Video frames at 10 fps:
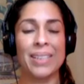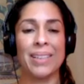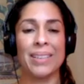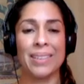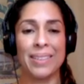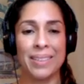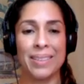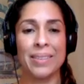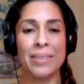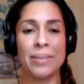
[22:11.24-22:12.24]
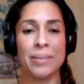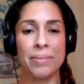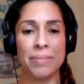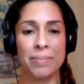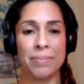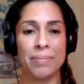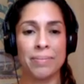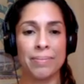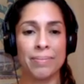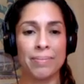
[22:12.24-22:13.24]

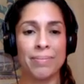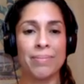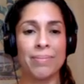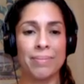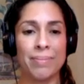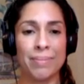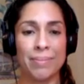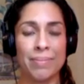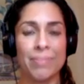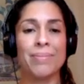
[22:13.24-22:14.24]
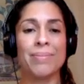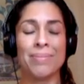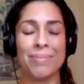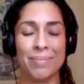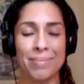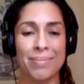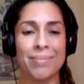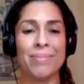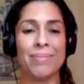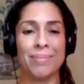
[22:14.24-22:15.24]

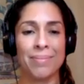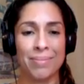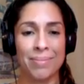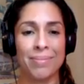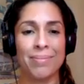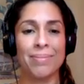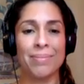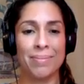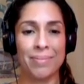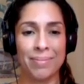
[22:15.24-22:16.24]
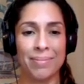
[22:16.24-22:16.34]
[no speech]